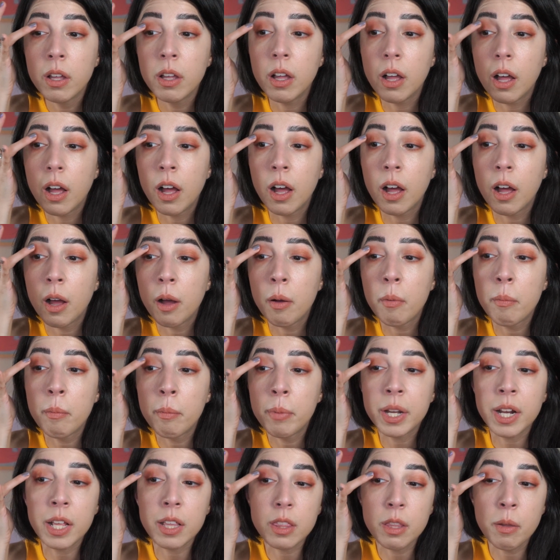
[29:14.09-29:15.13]
But
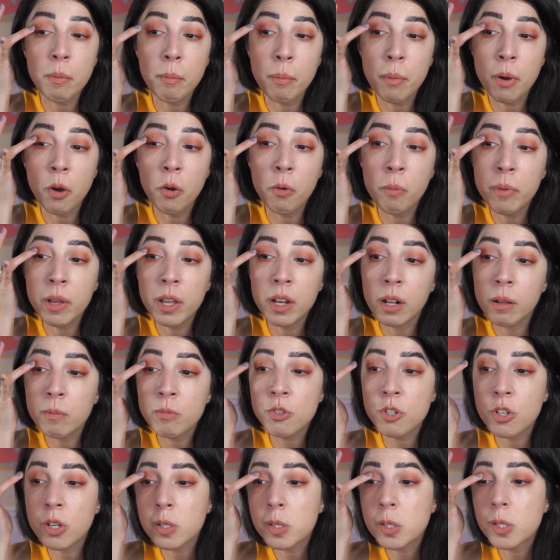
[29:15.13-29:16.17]
at the moment, I'm
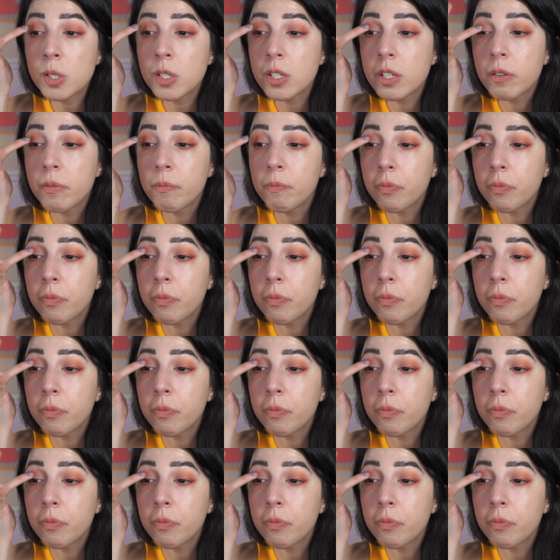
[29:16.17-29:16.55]
just